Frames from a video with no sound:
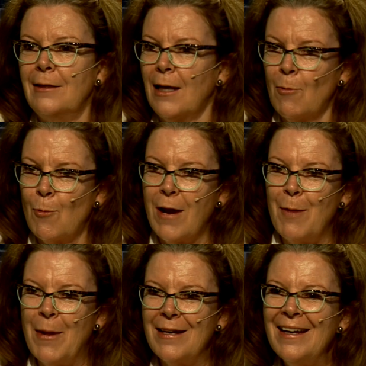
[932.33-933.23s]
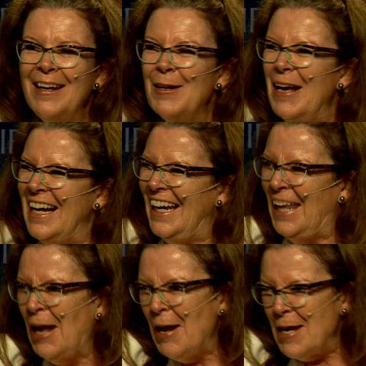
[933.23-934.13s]
I won't name it
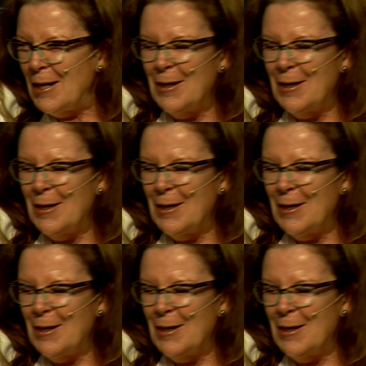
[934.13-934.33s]
in